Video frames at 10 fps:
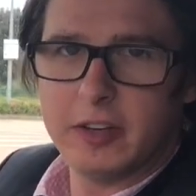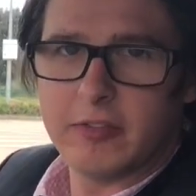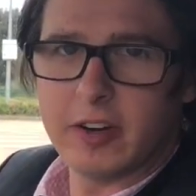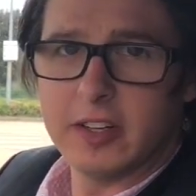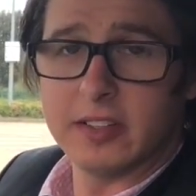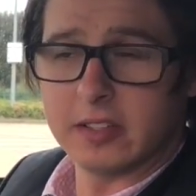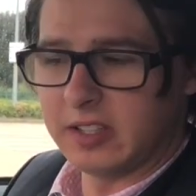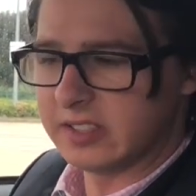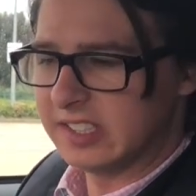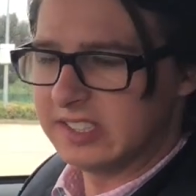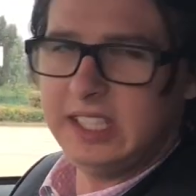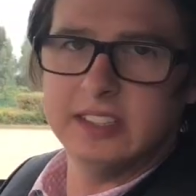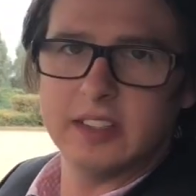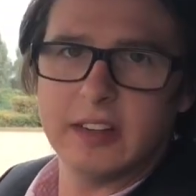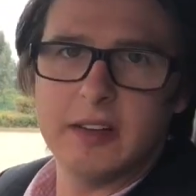you're in the front of the
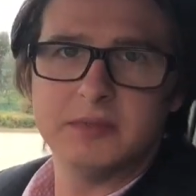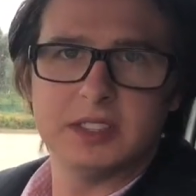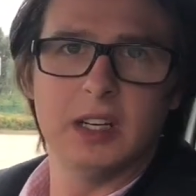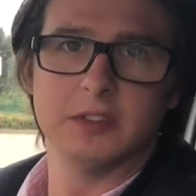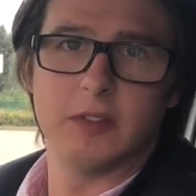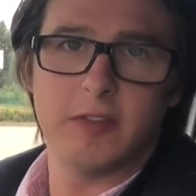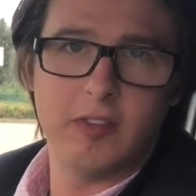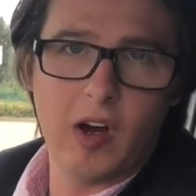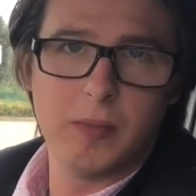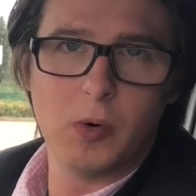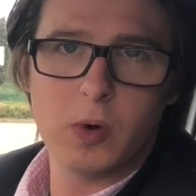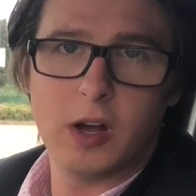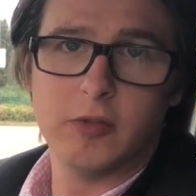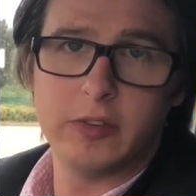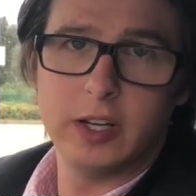seats themselves are far more
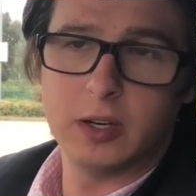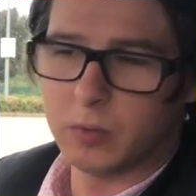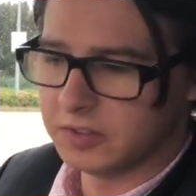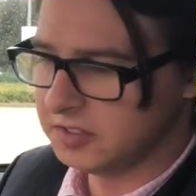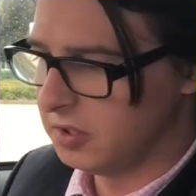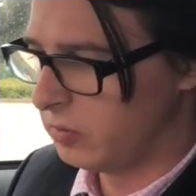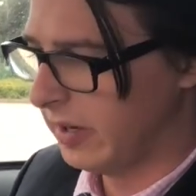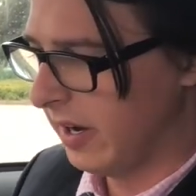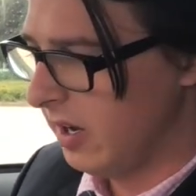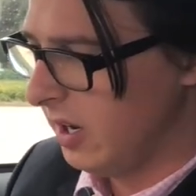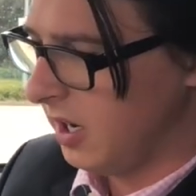comfy than the ones in the rear.